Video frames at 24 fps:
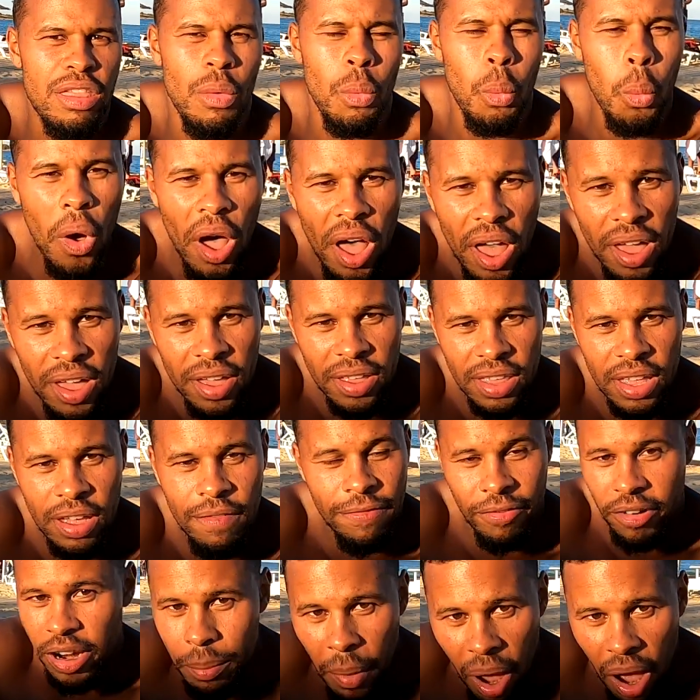It's a word,
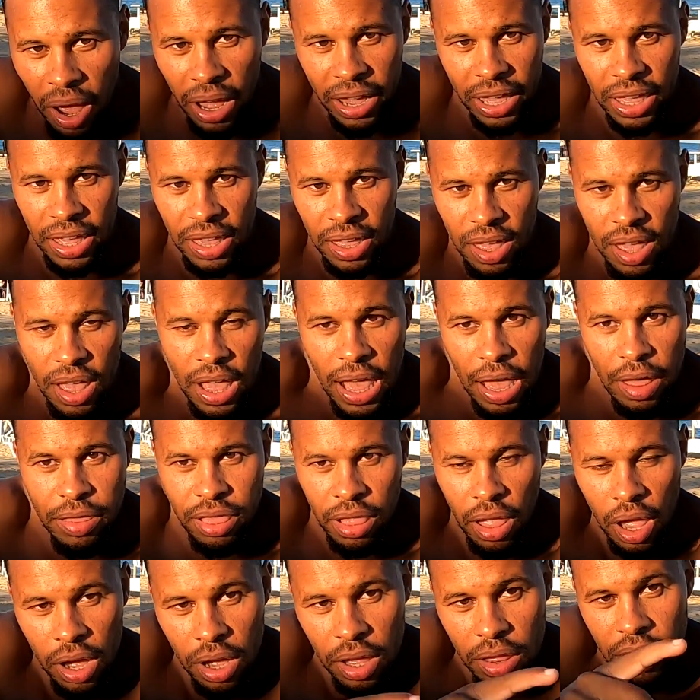free market.
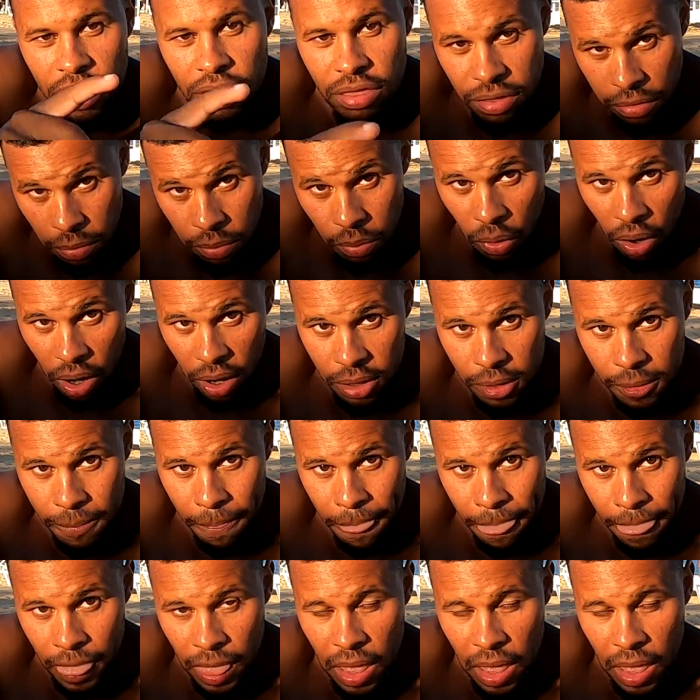As long as someone